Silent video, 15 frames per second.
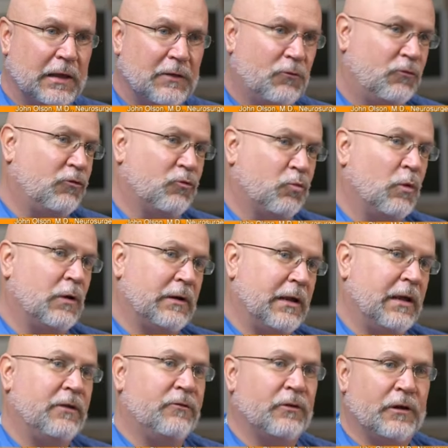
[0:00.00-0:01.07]
If it was just one
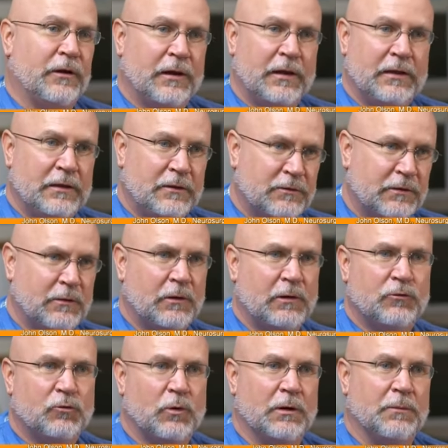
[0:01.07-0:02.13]
case in a day, you say,
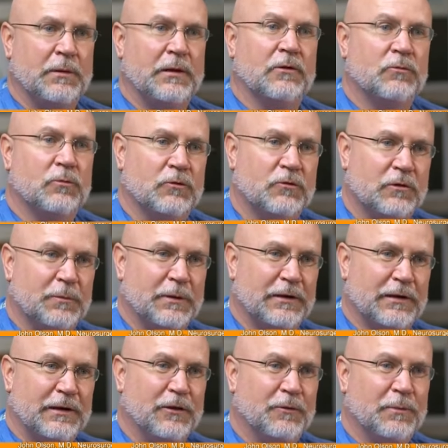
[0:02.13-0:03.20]
well, 20 minutes, what's the
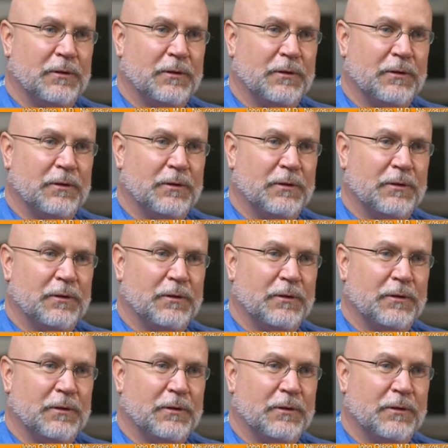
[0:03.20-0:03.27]
big deal?